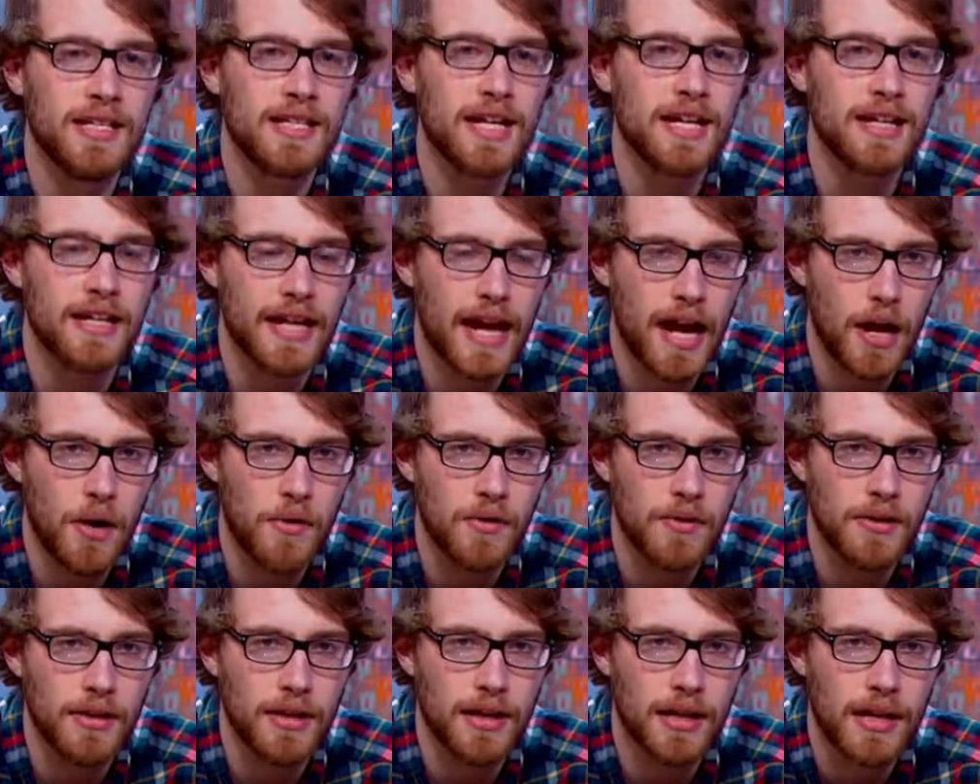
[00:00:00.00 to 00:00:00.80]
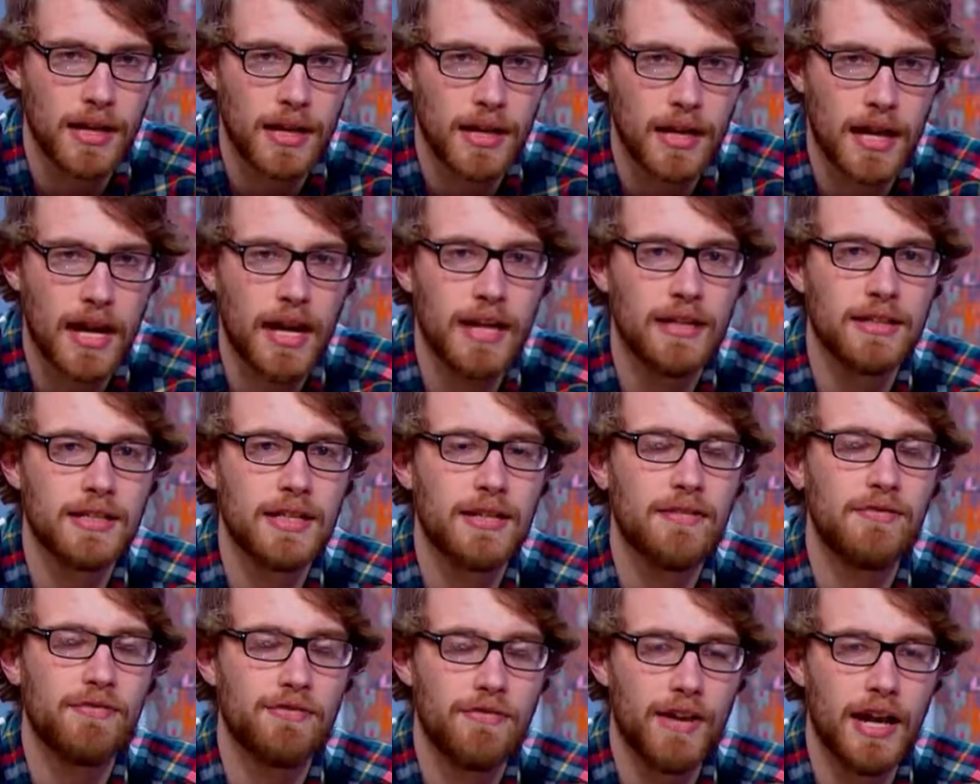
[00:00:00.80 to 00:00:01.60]
a noun, and
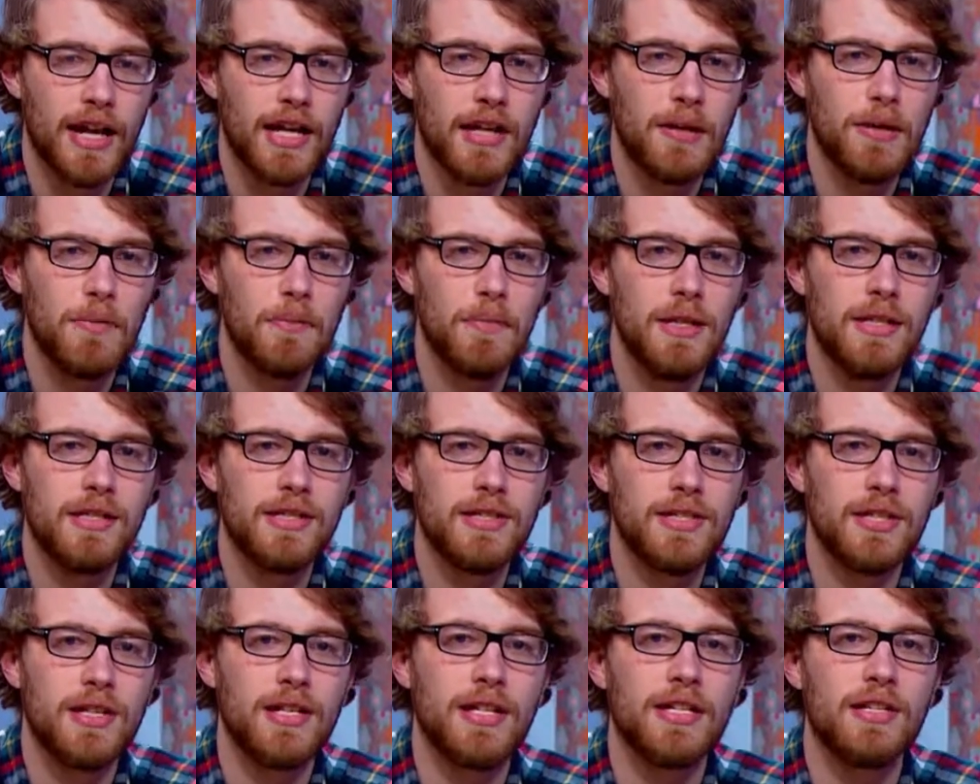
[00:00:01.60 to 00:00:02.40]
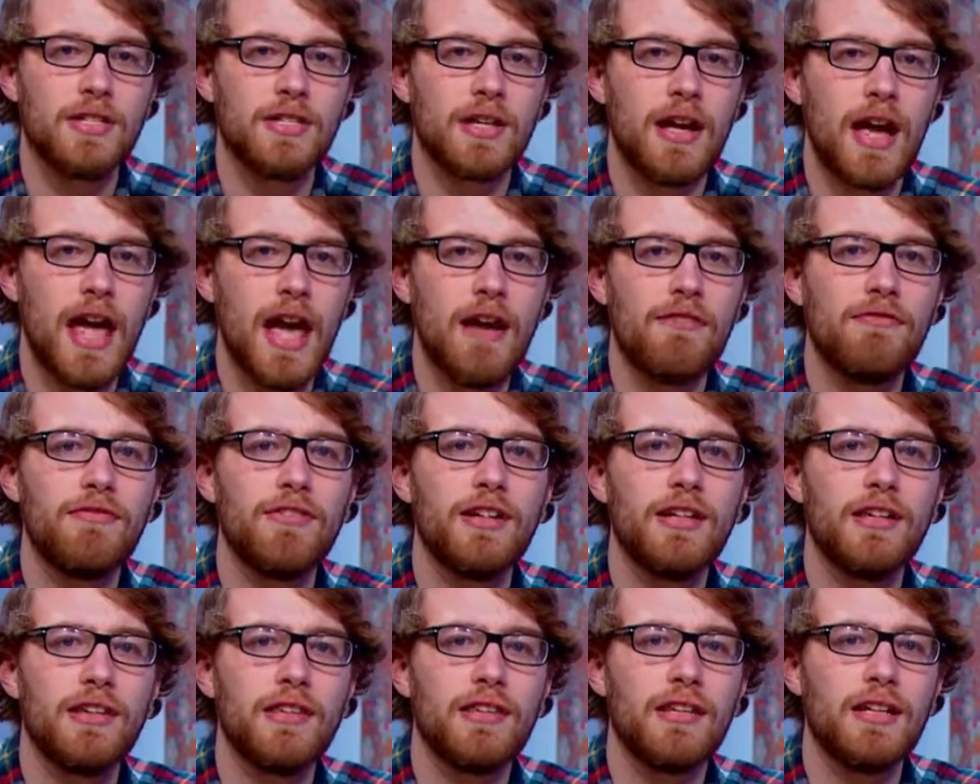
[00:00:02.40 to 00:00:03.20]
environment is
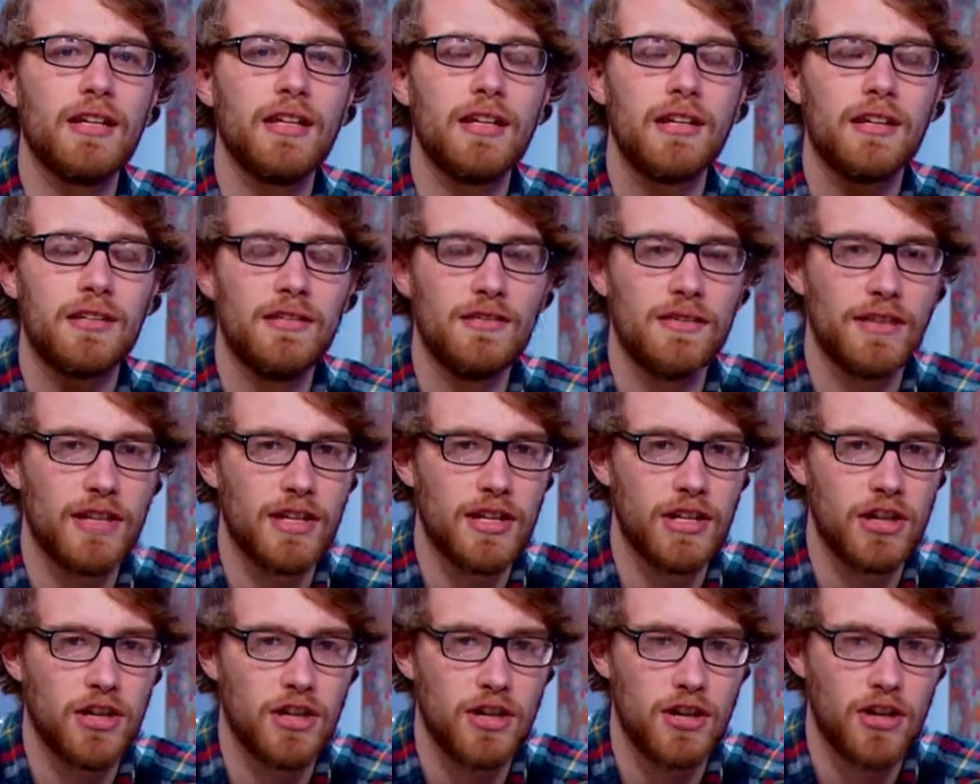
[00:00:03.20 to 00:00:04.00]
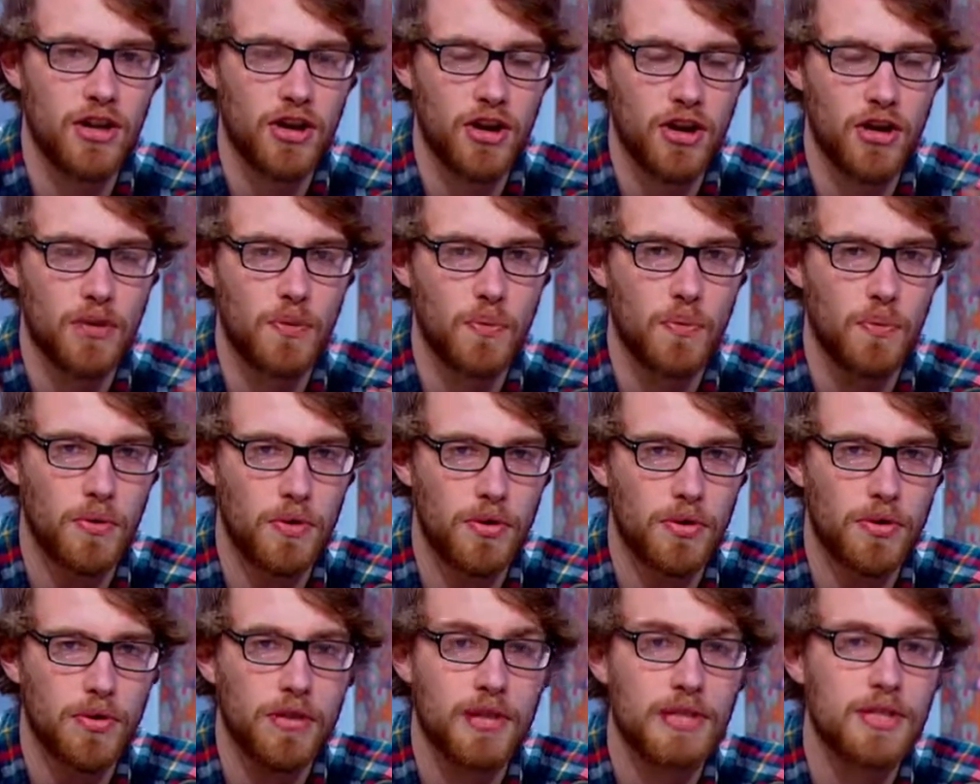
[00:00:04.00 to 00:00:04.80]
everything in our
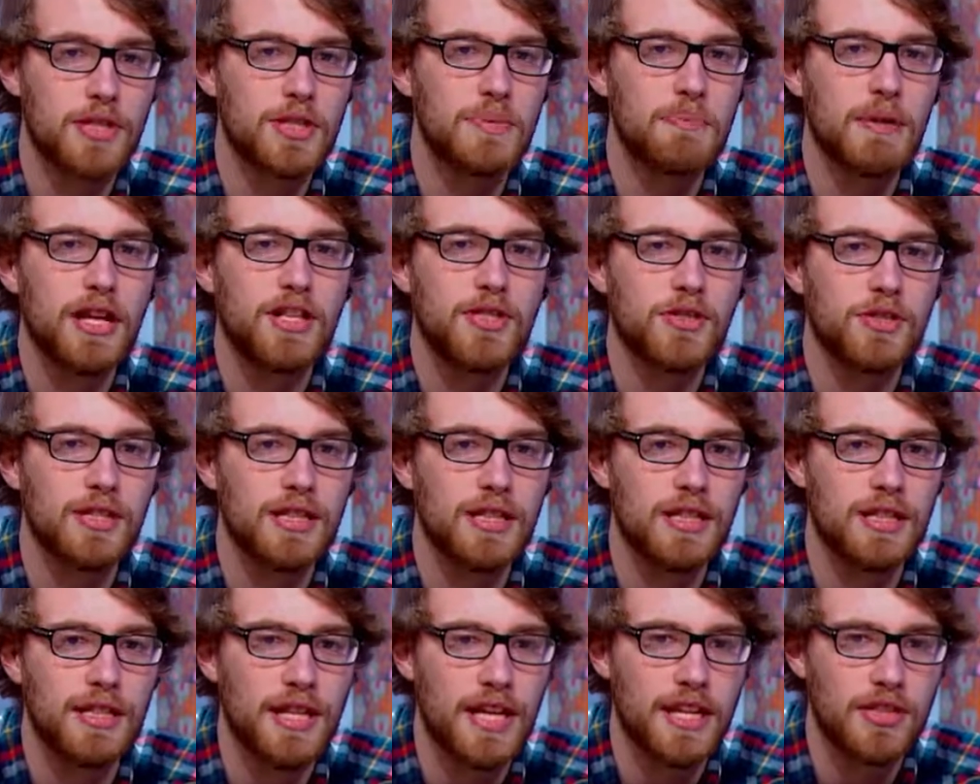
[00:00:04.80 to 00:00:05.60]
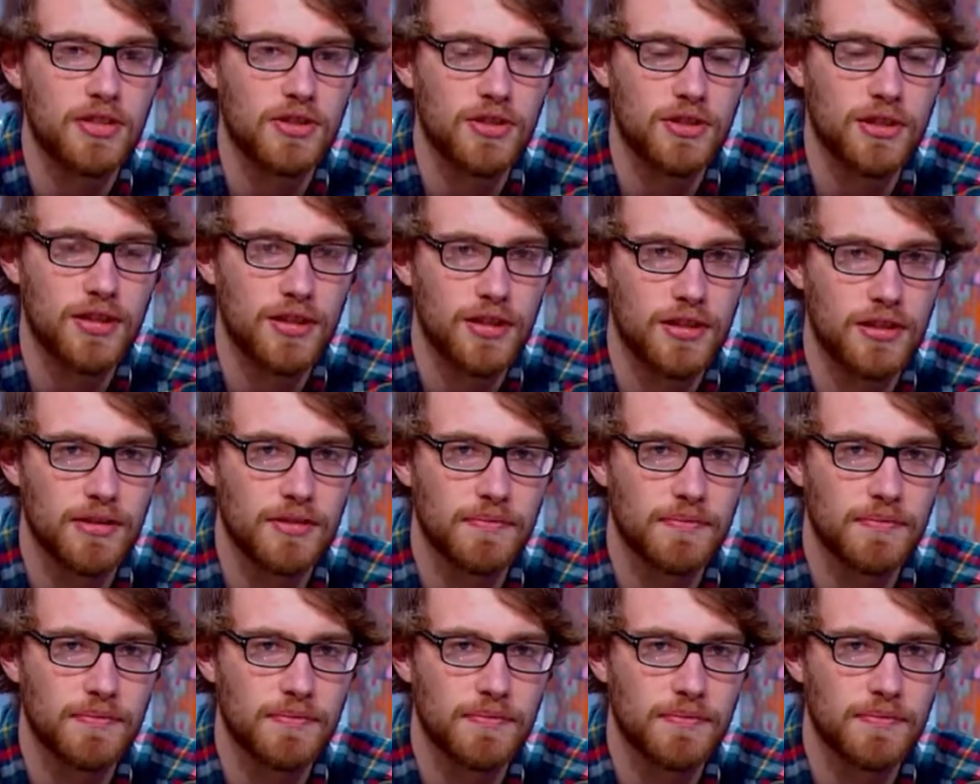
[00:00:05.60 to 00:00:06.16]
world, especially nature.